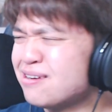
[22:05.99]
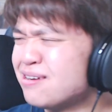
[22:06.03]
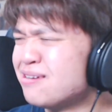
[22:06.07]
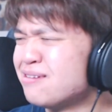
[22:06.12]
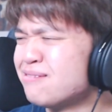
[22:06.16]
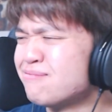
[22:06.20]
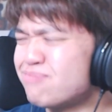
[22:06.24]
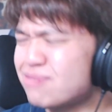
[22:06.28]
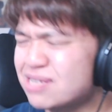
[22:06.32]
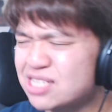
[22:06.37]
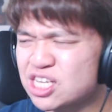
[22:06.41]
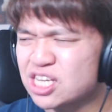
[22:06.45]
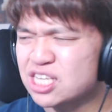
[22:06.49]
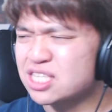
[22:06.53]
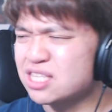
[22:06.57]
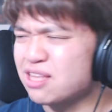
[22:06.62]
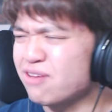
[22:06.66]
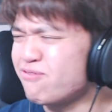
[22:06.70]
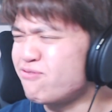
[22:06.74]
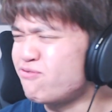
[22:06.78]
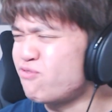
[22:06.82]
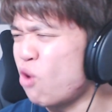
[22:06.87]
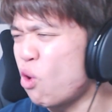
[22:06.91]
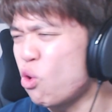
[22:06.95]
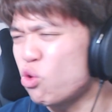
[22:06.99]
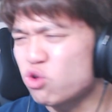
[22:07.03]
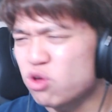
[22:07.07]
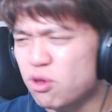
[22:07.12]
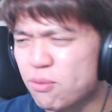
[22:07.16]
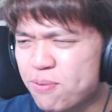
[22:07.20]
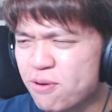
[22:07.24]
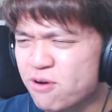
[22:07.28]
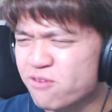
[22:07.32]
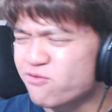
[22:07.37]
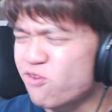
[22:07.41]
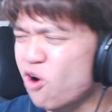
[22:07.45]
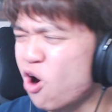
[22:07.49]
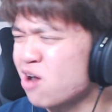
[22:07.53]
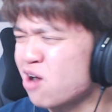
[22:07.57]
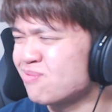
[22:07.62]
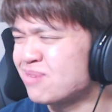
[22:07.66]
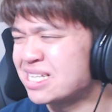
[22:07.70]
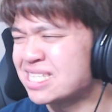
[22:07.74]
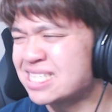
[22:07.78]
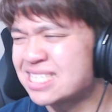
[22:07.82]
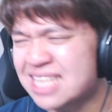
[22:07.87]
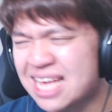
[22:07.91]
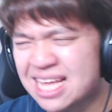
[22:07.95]
But just the vocal
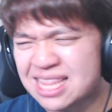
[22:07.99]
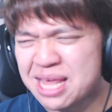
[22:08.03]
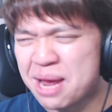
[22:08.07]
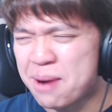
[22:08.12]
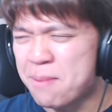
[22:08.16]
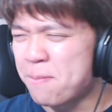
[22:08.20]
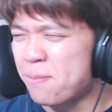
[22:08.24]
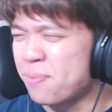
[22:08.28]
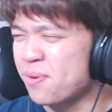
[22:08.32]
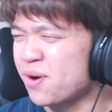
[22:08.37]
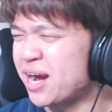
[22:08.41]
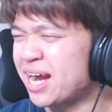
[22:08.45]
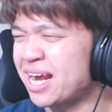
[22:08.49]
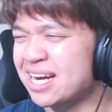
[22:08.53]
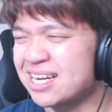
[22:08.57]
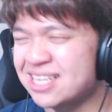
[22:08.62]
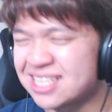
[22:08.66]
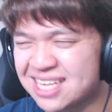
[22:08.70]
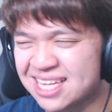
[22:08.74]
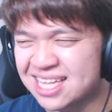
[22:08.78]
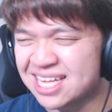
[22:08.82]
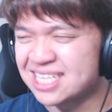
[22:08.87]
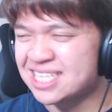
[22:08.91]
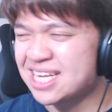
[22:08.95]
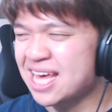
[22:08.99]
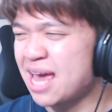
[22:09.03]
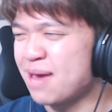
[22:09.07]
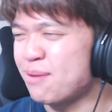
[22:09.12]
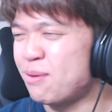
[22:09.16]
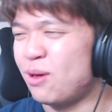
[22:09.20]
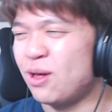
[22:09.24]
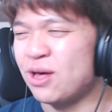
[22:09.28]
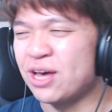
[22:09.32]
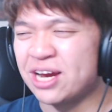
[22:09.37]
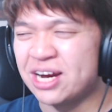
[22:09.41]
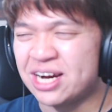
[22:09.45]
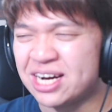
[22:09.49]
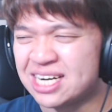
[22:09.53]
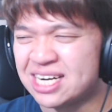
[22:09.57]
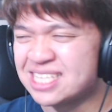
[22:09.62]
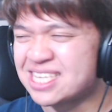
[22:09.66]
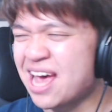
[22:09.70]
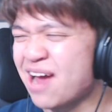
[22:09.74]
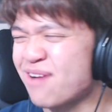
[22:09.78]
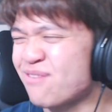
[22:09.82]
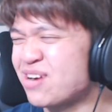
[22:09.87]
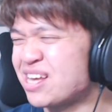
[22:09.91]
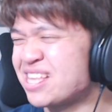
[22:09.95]
performance that they're bringing to the table here is
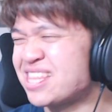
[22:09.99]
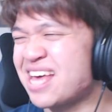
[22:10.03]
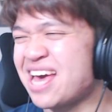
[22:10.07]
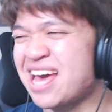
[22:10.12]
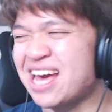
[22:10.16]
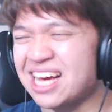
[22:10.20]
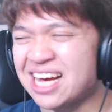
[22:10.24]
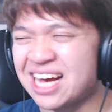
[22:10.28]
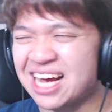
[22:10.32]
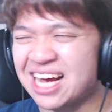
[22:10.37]
everything.